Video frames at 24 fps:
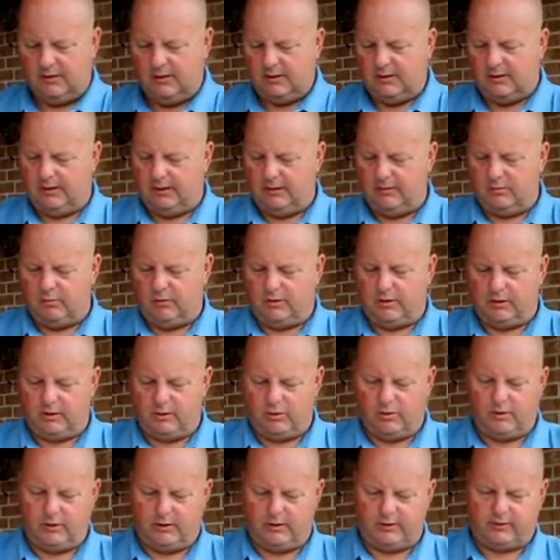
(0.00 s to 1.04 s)
And then we're
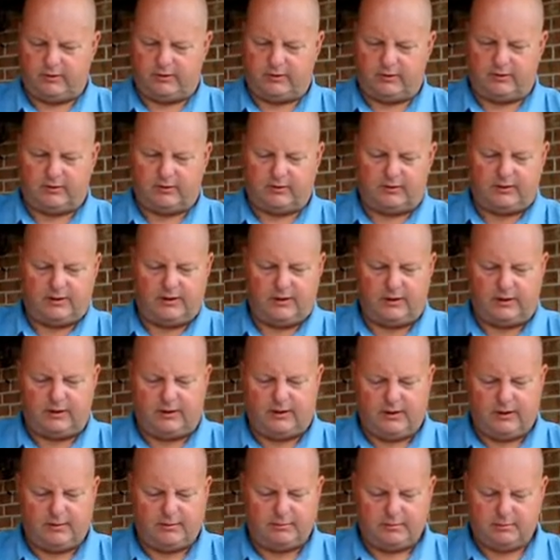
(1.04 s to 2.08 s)
going to seal it
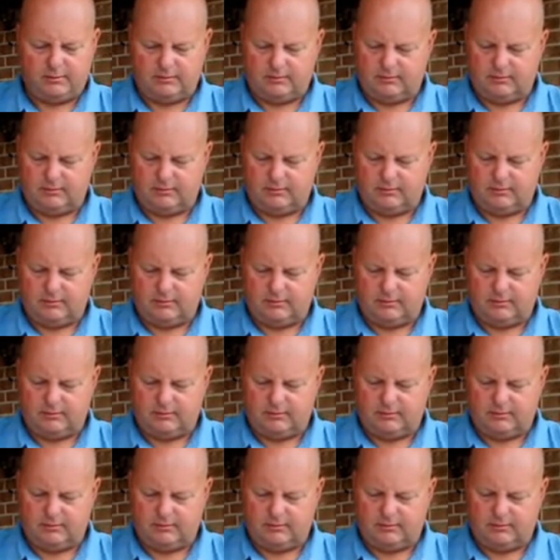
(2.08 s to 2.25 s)
up.